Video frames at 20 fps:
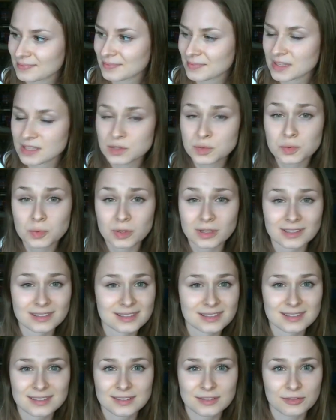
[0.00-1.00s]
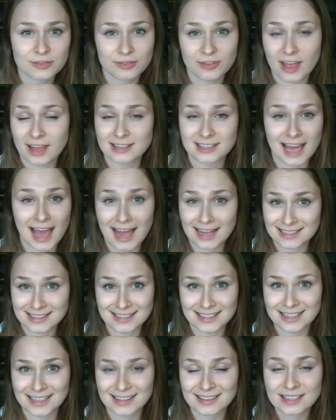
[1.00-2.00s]
This was
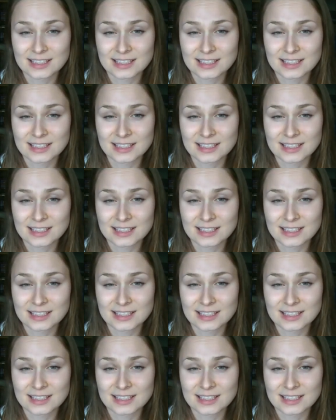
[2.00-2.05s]
fantastic.